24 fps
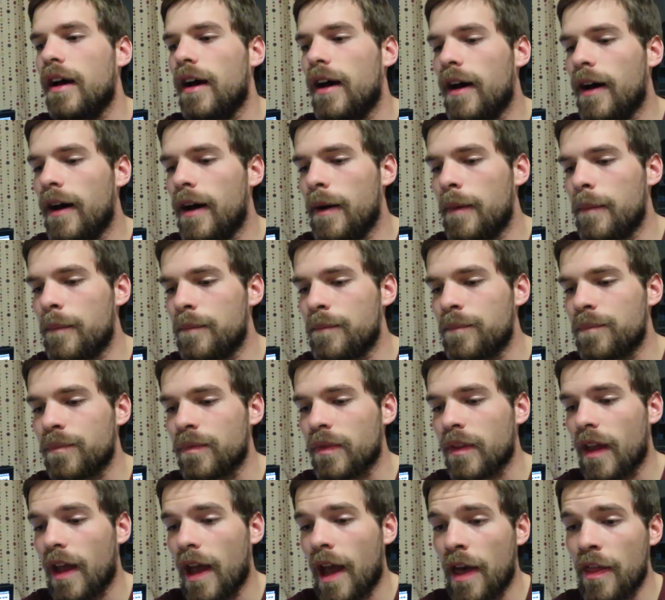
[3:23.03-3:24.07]
Um,
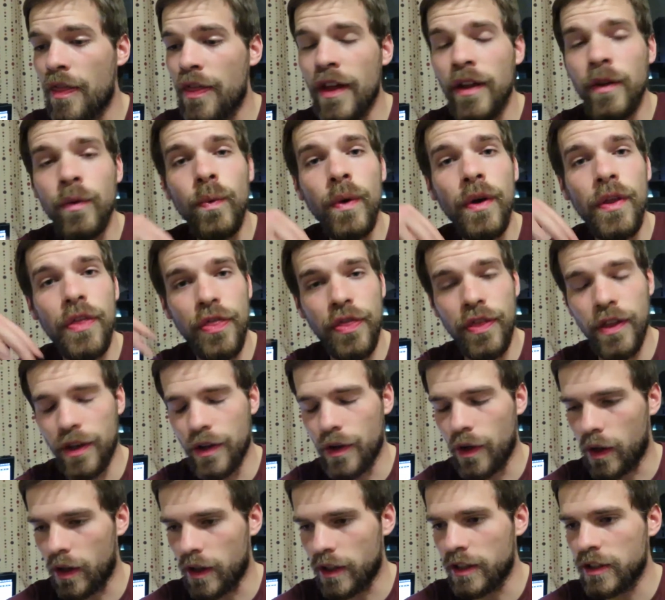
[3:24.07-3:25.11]
and then with the
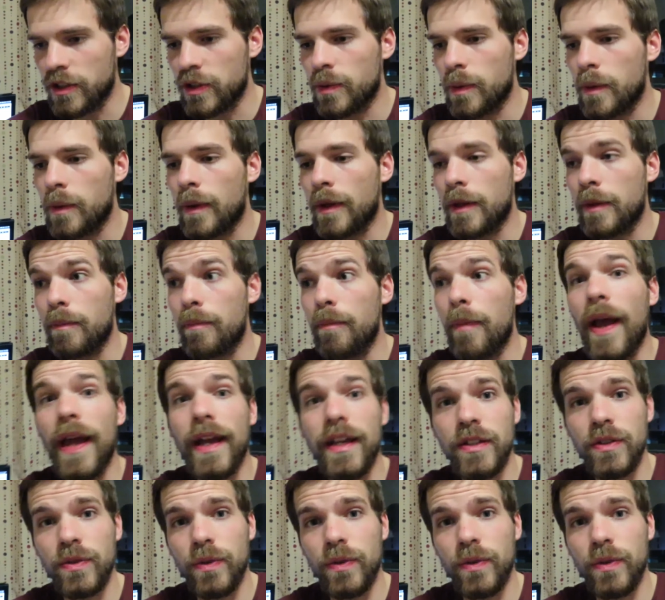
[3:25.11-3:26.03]
knowledge we went back